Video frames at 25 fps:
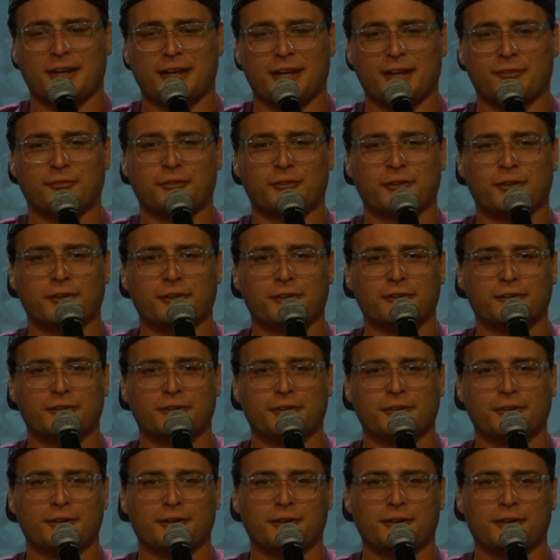have to,
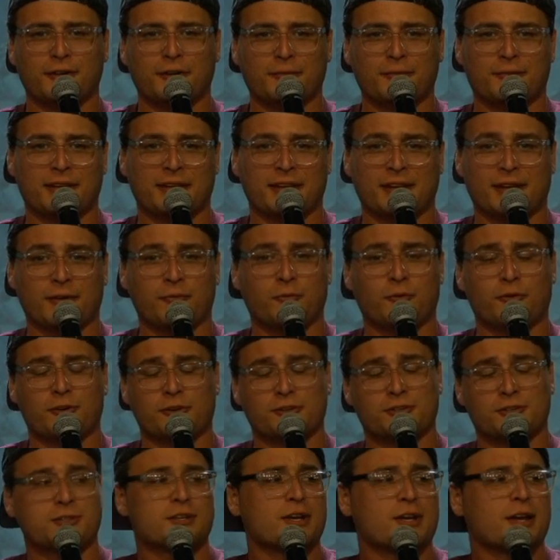I mean, it
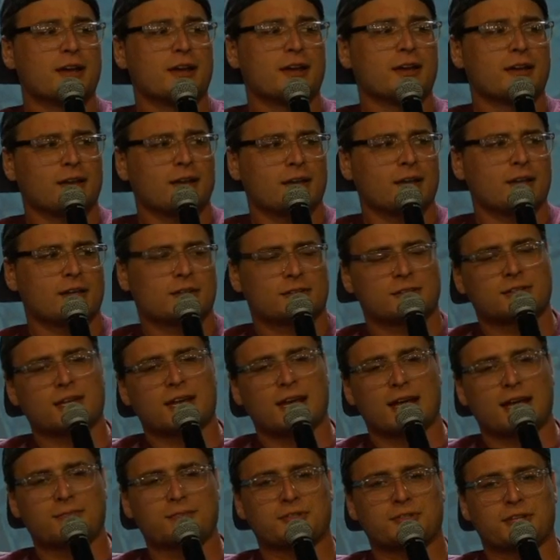was, as a
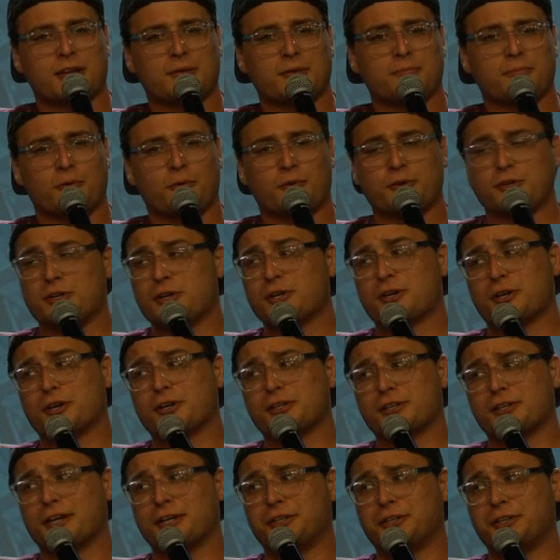time standpoint, you
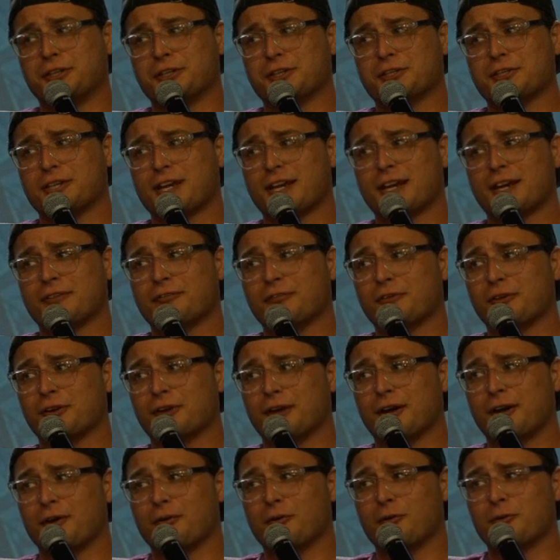could get you a sack full of
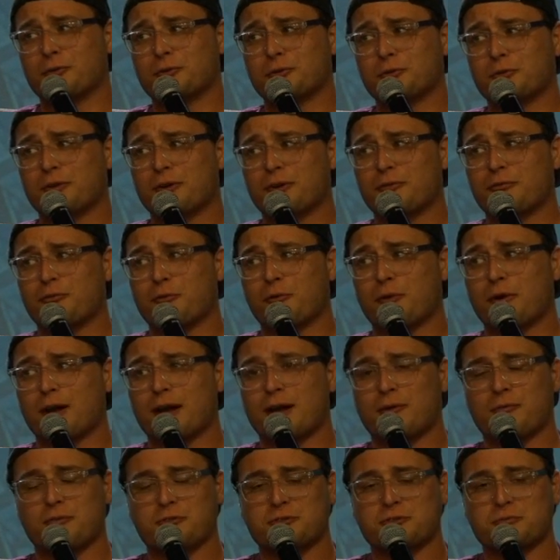gold in 24
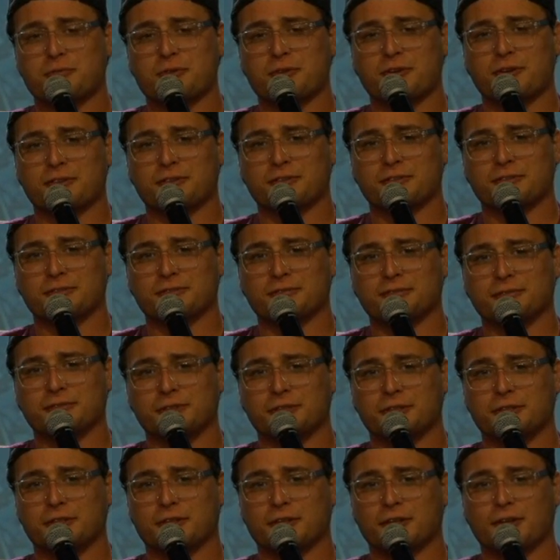hours, but
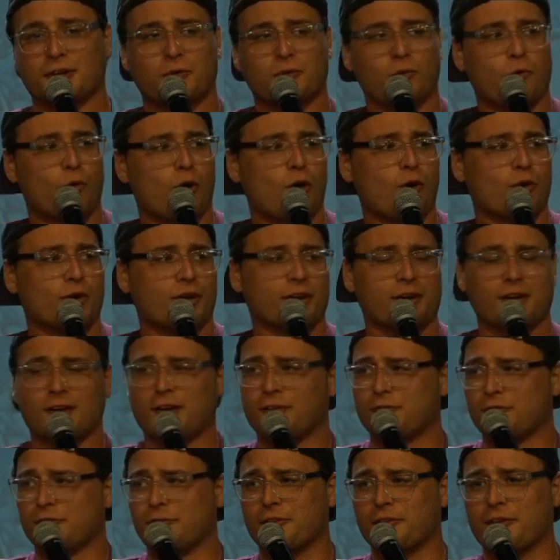good luck walking
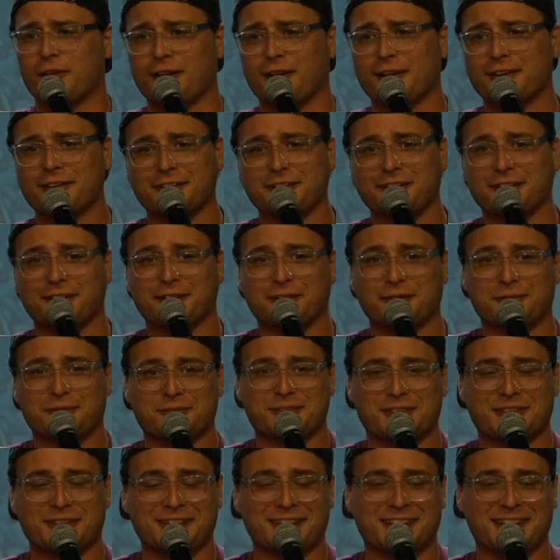after that. You know what
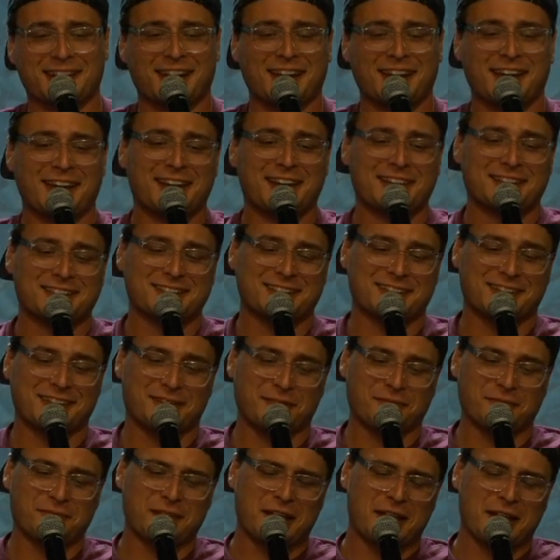I'm saying?
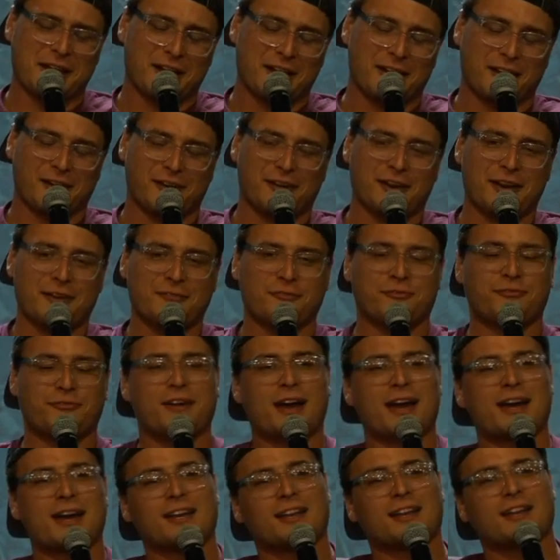So, all right, and
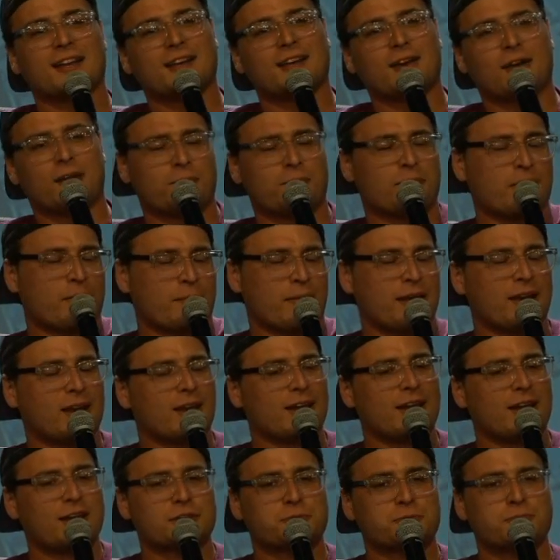finally, my
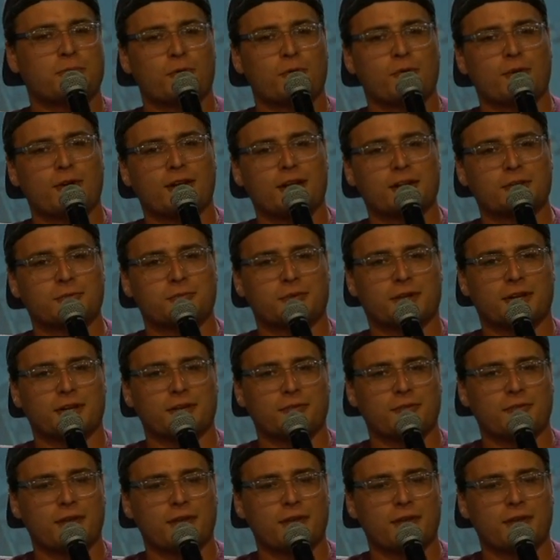last point as we're getting